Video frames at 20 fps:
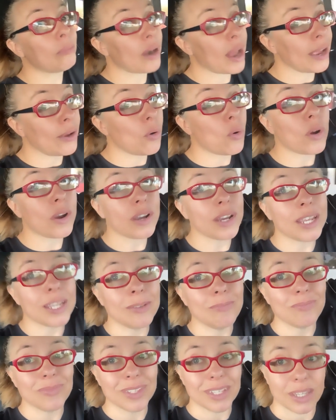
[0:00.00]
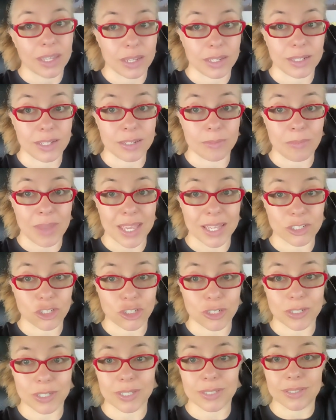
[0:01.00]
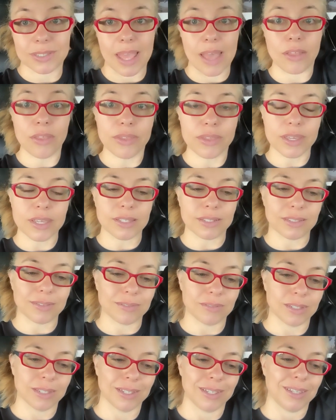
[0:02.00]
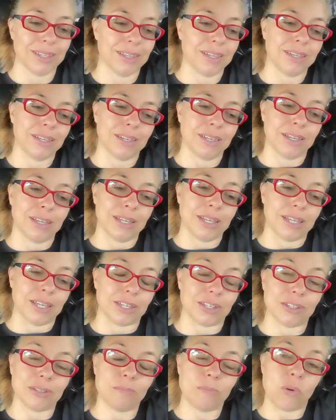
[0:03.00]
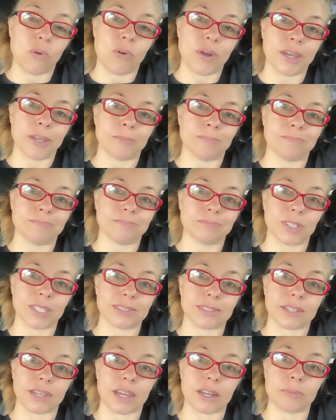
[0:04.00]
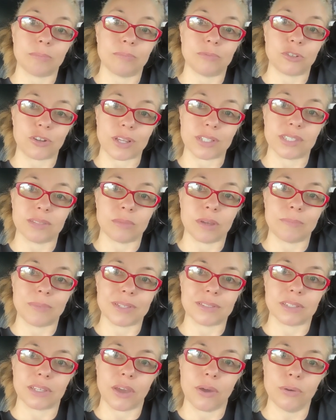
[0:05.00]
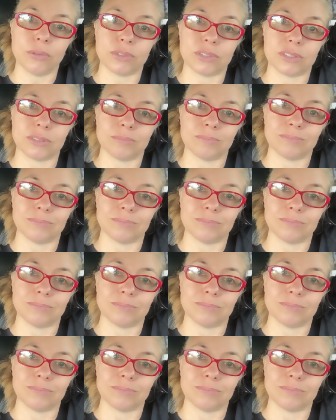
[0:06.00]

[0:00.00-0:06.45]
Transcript: priority. I need to make sure he's healthy and a good boy because I got to dress him up as a ghost.